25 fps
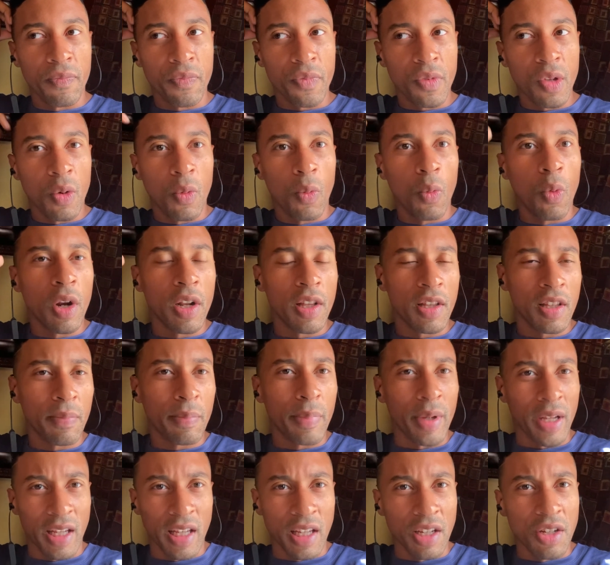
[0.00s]
one of the
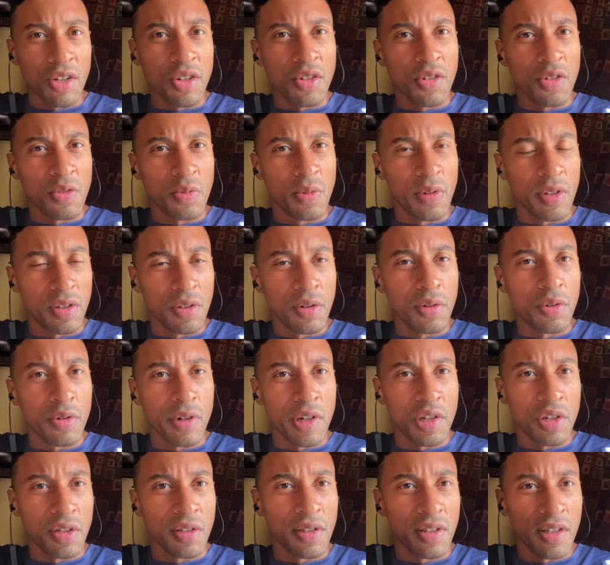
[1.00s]
big issues with
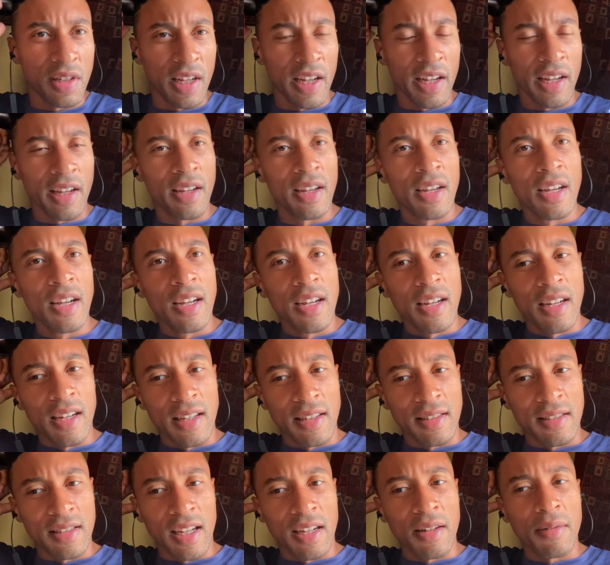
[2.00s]
nutrition today
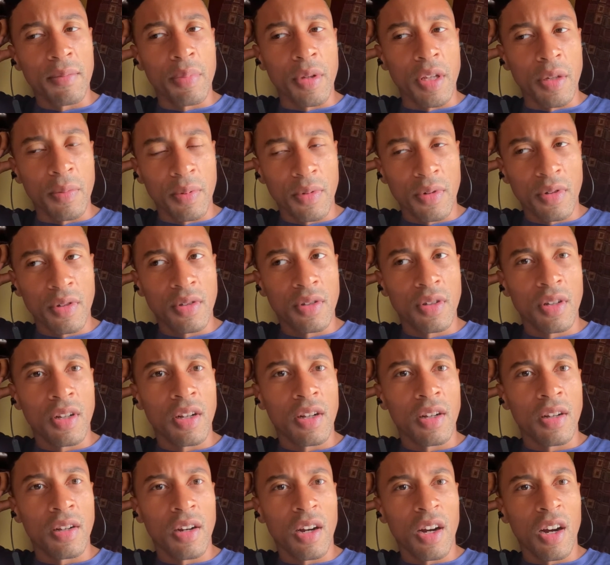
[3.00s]
is that people
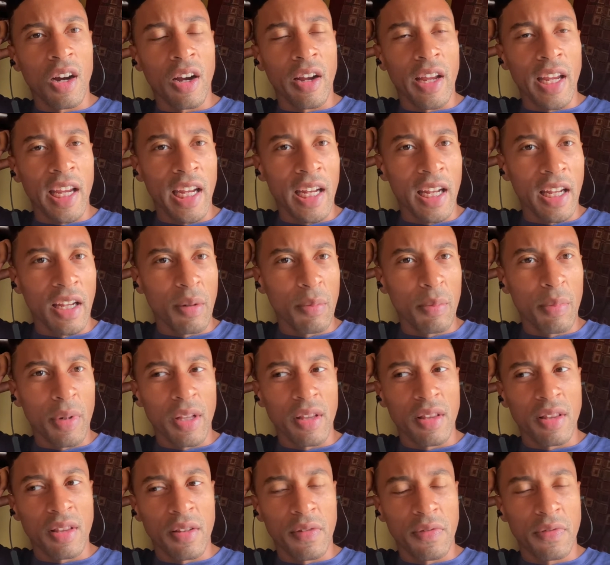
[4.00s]
are eating,
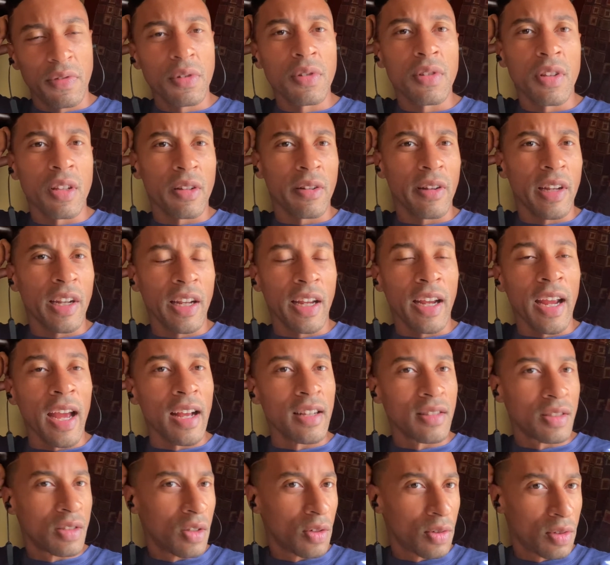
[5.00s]
but the food that they're eating
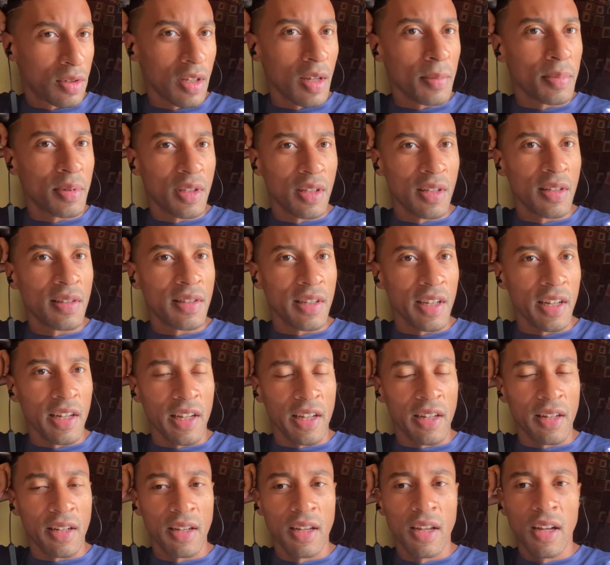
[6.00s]
has no substance in
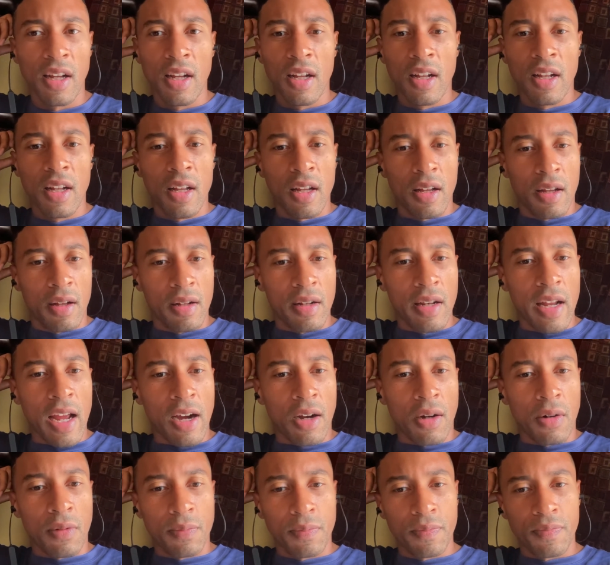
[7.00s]
it.
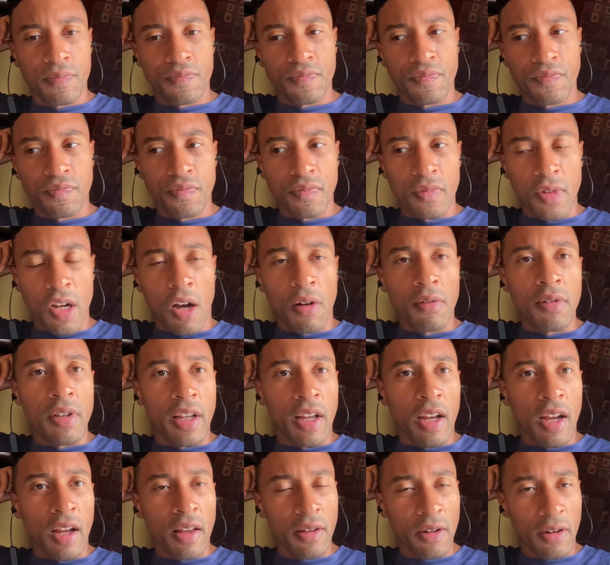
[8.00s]
Now, on
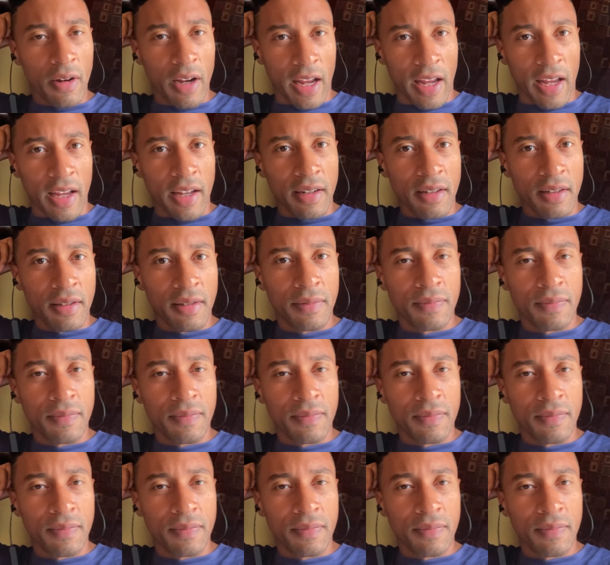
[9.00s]
the other hand,